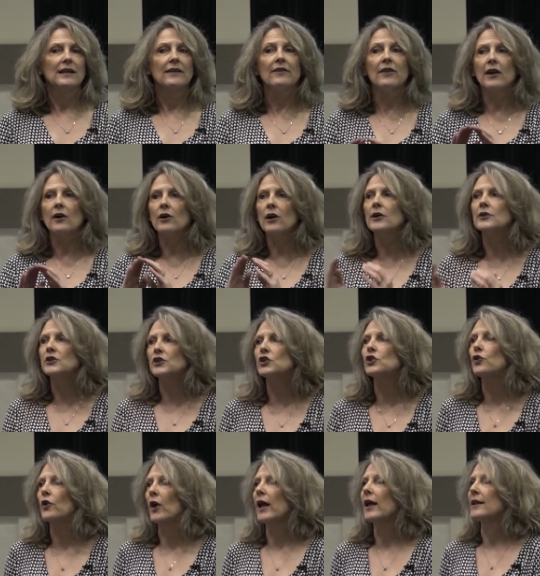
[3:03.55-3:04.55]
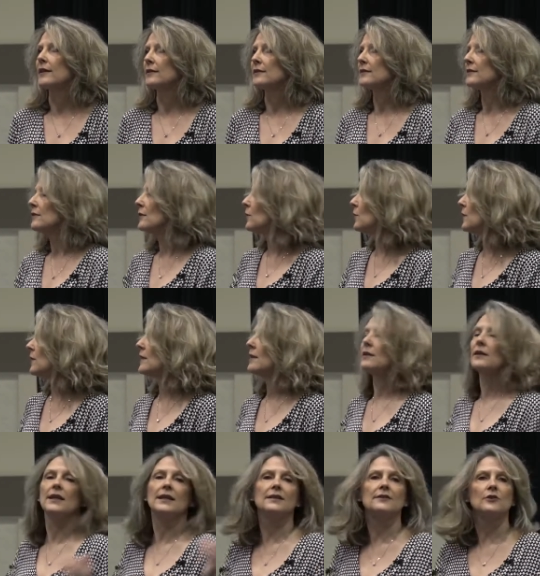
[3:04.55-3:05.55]
There are trends
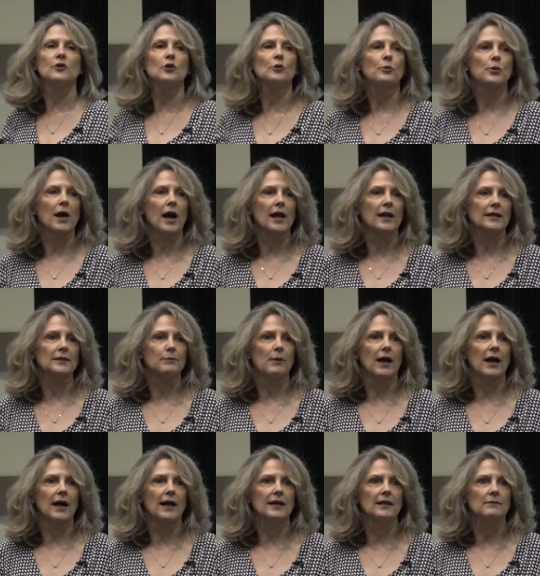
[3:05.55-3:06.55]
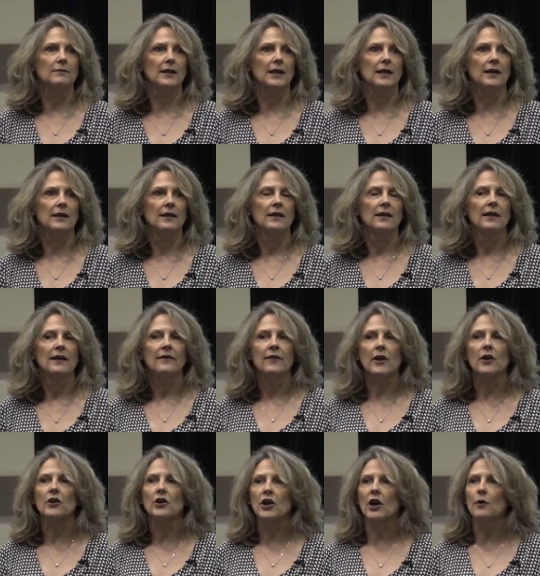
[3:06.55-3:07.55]
within these new products behind me
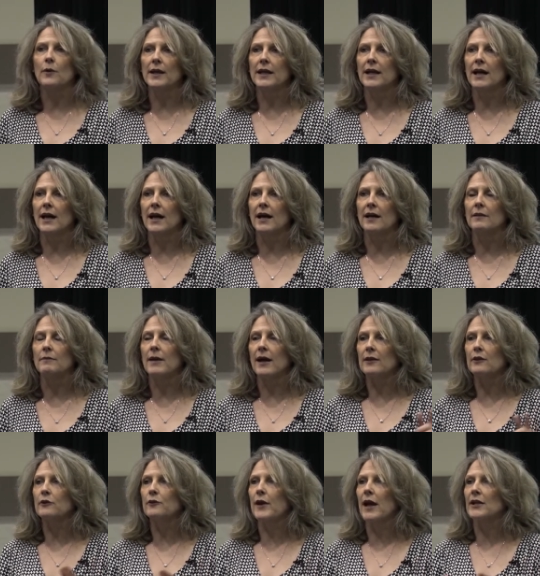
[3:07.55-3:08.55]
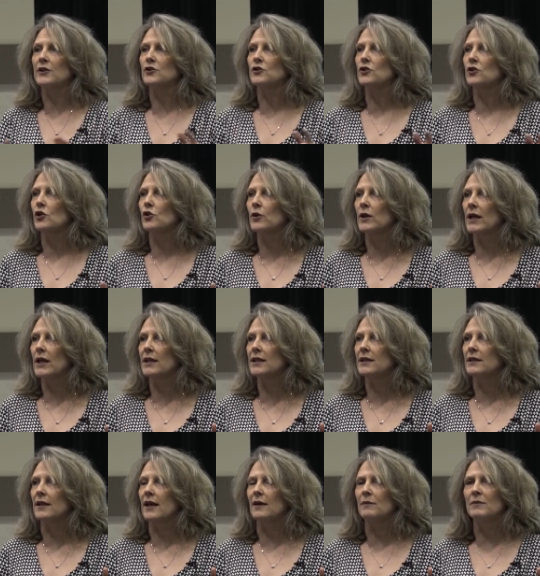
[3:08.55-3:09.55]
that are going on. Manufacturers are
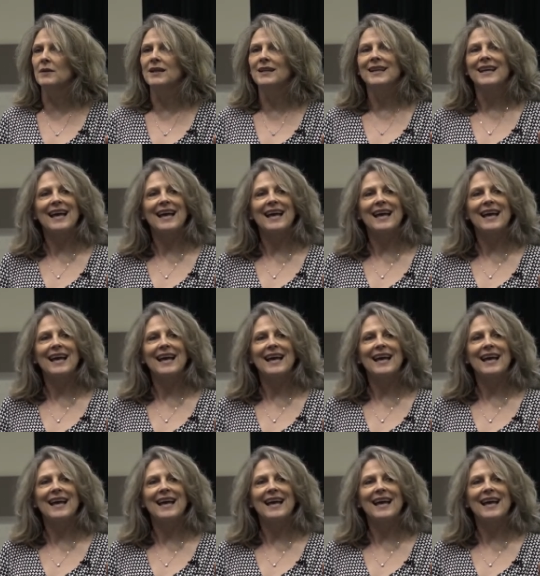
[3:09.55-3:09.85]
creating them.